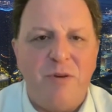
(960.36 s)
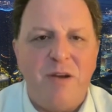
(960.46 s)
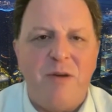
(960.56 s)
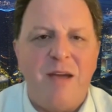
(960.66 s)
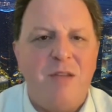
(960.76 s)

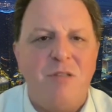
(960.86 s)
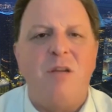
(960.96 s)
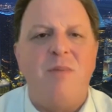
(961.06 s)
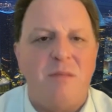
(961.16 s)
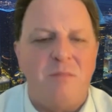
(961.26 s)
free, right? Yeah, there's
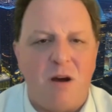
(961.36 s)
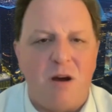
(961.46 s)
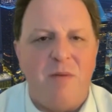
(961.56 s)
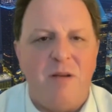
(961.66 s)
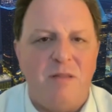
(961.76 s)
going to be some
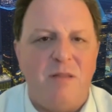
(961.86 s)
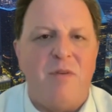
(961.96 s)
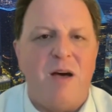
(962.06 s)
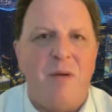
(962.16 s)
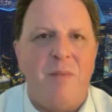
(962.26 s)
carbon in the
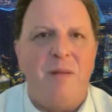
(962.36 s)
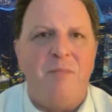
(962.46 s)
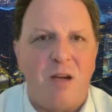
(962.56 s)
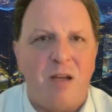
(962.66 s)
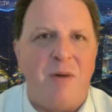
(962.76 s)
development, but I'm
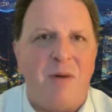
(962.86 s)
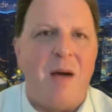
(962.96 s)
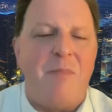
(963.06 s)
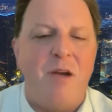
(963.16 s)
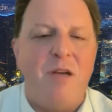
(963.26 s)
talking about
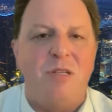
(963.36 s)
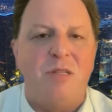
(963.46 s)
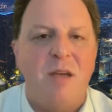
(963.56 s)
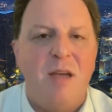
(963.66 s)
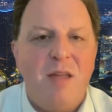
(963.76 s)

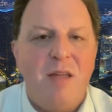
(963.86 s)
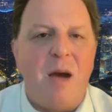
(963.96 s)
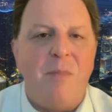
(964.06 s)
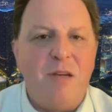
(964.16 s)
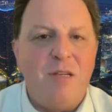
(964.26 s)
operations. The
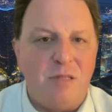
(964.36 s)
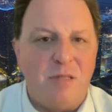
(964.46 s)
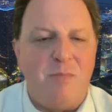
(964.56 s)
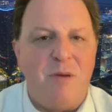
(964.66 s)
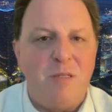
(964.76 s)
operations are
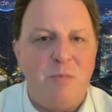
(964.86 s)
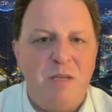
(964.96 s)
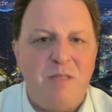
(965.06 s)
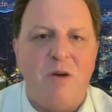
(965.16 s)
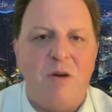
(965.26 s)
the biggest
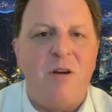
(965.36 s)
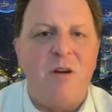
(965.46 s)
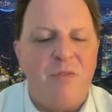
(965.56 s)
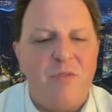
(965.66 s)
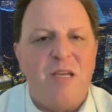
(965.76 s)
piece. I own a
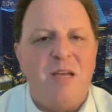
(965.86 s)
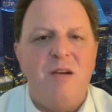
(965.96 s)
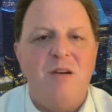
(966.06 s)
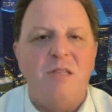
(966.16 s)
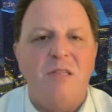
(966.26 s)
car for 10
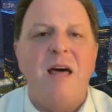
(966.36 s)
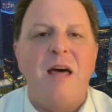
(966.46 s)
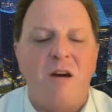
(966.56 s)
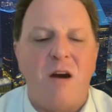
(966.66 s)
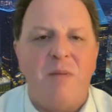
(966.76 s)
years. That's a lot
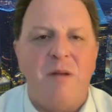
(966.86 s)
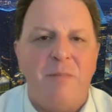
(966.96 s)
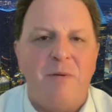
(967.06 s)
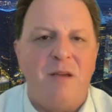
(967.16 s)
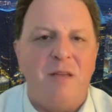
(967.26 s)
of carbon I'm
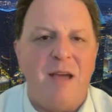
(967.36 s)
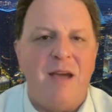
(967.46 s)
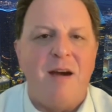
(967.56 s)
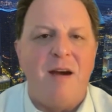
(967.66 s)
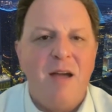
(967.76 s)
putting in the
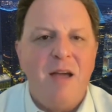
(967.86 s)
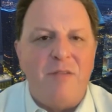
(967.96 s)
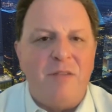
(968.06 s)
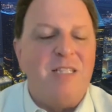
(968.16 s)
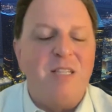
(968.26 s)
air.
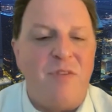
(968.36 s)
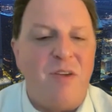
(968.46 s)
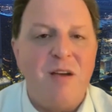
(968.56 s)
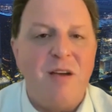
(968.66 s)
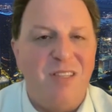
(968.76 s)
The electric
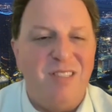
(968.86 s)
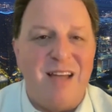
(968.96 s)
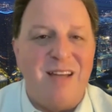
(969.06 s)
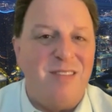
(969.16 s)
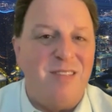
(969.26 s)
vehicle, it's
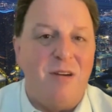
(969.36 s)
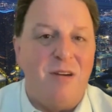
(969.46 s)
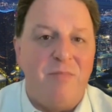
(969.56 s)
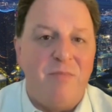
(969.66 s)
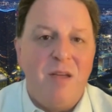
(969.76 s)
down to
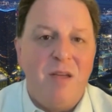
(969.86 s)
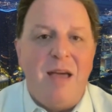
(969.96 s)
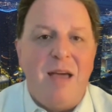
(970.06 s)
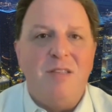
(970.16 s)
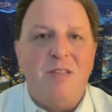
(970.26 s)
zero.
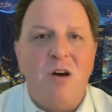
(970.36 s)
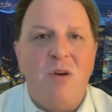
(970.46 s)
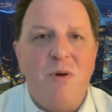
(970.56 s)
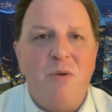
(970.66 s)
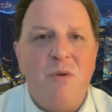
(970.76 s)
And so
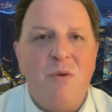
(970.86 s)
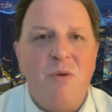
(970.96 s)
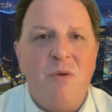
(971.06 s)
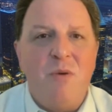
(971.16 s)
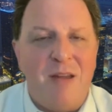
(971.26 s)
we want
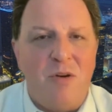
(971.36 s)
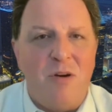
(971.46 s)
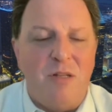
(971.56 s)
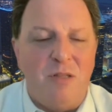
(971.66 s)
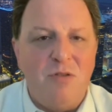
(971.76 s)
to make sure
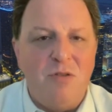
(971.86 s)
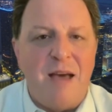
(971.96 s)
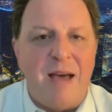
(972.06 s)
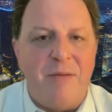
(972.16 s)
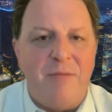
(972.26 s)
that in order to
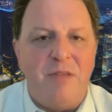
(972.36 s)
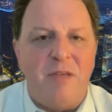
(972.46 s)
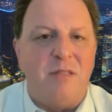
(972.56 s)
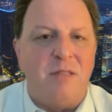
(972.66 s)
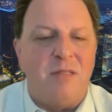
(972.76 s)
do
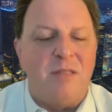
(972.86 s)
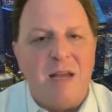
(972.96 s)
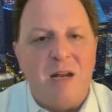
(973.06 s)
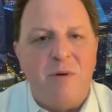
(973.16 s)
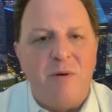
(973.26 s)
that, it's a
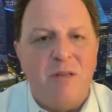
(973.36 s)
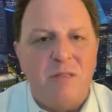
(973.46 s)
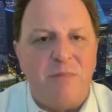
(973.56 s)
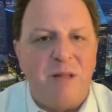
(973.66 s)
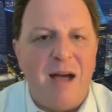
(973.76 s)
sustainable
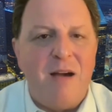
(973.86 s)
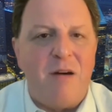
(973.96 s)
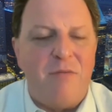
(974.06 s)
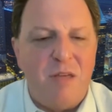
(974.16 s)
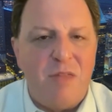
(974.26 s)
supplier
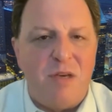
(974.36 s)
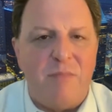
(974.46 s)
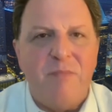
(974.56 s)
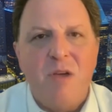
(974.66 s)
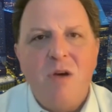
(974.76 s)
of
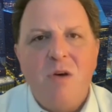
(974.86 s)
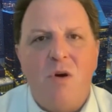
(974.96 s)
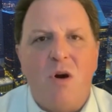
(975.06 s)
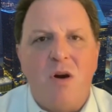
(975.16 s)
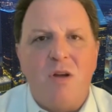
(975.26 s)
lithium,
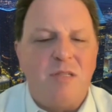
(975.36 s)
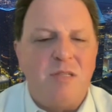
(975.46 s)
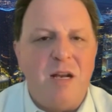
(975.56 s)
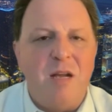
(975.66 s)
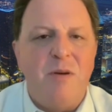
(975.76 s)
or a
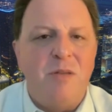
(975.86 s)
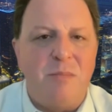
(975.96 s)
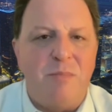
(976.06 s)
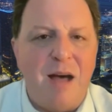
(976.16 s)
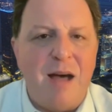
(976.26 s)
sustainable
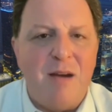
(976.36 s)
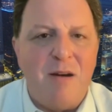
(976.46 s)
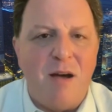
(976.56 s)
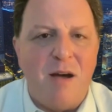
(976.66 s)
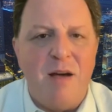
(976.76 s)

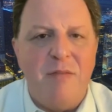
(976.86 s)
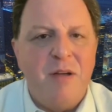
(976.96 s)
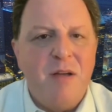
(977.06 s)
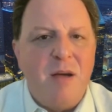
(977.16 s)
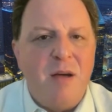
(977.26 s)
supplier of
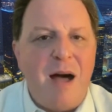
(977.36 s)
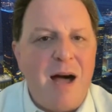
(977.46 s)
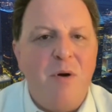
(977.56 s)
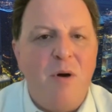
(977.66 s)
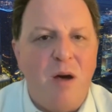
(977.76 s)

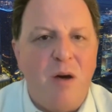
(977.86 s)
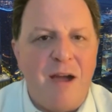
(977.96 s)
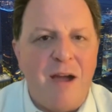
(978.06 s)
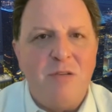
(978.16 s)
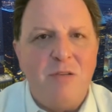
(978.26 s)
palm oil,
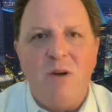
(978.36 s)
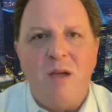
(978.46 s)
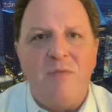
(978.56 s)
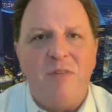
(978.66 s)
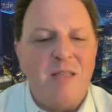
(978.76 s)
right? So we
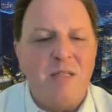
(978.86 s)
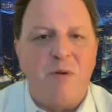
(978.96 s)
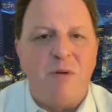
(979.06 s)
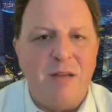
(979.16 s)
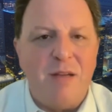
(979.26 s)
have lots of
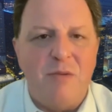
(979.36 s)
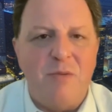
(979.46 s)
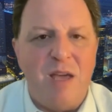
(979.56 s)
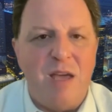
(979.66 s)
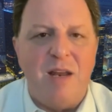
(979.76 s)
products that
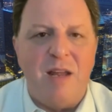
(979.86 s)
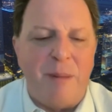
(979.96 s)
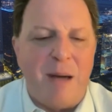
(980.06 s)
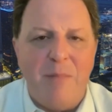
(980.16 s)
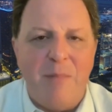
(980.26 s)
we eat have
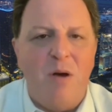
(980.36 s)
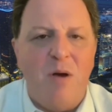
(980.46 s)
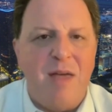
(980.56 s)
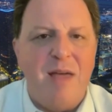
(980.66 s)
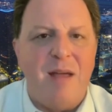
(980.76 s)
palm oil
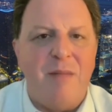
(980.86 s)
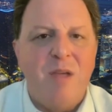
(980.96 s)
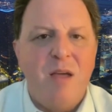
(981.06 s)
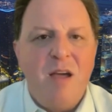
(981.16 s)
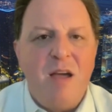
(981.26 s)
in it.
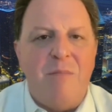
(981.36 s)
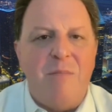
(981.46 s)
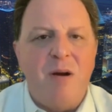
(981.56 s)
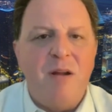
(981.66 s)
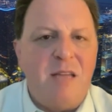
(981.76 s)
And
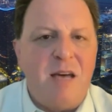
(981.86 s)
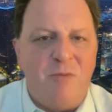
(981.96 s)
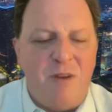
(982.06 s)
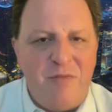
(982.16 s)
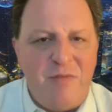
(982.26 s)
burning down
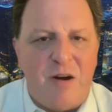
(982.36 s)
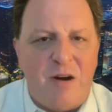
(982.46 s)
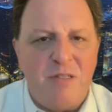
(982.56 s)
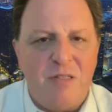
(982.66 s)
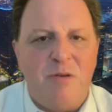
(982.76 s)

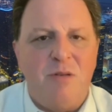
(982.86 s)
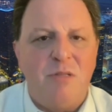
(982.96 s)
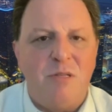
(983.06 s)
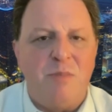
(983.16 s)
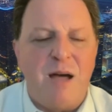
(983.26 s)
rainforests to
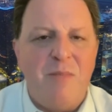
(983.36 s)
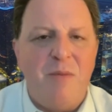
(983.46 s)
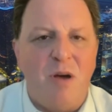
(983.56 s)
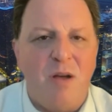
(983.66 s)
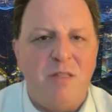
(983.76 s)
produce this palm
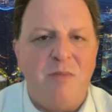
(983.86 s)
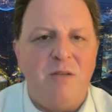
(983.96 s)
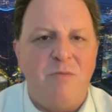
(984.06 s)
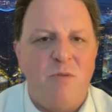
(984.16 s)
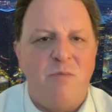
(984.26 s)
oil and to make
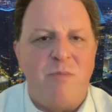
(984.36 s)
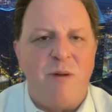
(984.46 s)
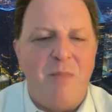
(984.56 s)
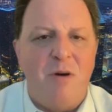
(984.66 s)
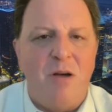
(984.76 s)
room for
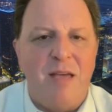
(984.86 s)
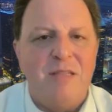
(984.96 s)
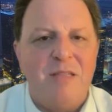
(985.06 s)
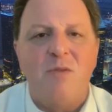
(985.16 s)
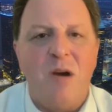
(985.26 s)
palm oil
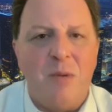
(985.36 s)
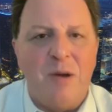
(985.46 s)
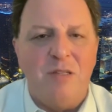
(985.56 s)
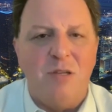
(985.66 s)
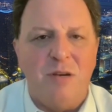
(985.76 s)
isn't the right way
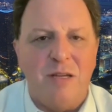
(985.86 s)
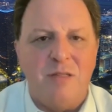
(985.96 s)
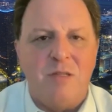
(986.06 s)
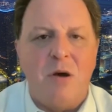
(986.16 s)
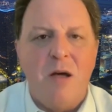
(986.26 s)
to do it. And
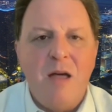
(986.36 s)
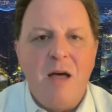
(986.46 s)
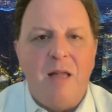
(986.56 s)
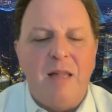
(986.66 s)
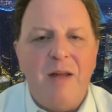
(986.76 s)
so
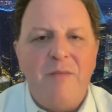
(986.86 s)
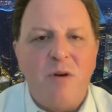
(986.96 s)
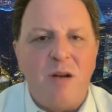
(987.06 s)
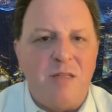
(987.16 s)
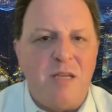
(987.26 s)
a lot of
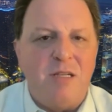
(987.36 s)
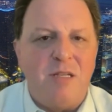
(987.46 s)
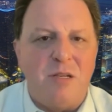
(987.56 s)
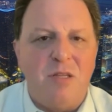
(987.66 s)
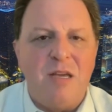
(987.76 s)

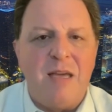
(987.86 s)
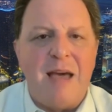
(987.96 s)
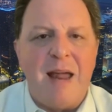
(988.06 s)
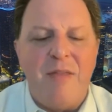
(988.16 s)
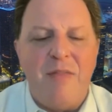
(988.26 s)
organizations are looking
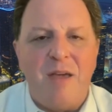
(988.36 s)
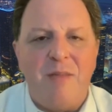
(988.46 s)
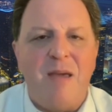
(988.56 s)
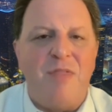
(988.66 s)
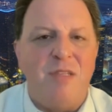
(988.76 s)
at how they can
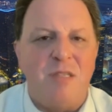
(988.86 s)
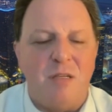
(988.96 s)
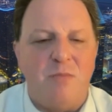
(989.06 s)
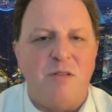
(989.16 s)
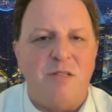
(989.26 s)
make these
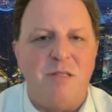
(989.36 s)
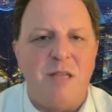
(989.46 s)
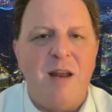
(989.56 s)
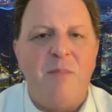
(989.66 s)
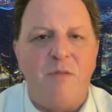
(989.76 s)
things more
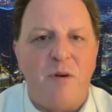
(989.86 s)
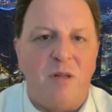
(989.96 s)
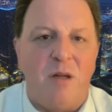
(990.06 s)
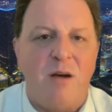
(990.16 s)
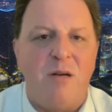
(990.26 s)
sustainable for a
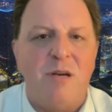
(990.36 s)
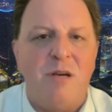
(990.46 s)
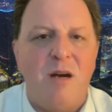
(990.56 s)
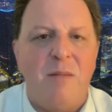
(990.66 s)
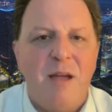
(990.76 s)
longer
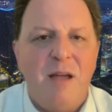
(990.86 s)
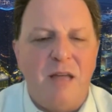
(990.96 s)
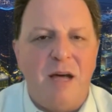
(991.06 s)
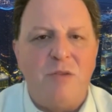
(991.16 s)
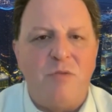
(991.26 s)
term,
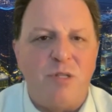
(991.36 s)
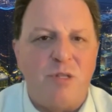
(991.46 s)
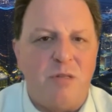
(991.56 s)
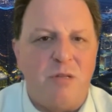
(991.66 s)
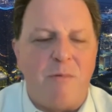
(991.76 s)
not just for
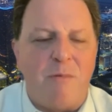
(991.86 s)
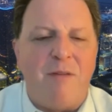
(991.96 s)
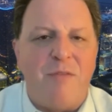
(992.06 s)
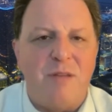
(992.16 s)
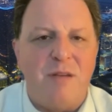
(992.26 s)
short-term
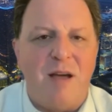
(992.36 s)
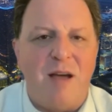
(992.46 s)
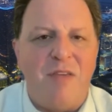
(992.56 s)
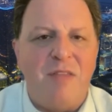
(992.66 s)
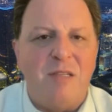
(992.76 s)
profits. And I
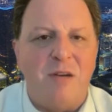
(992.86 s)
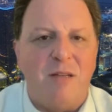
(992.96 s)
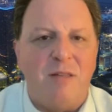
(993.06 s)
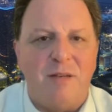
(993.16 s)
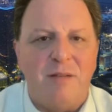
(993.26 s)
think that's a
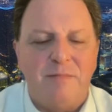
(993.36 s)
great thing.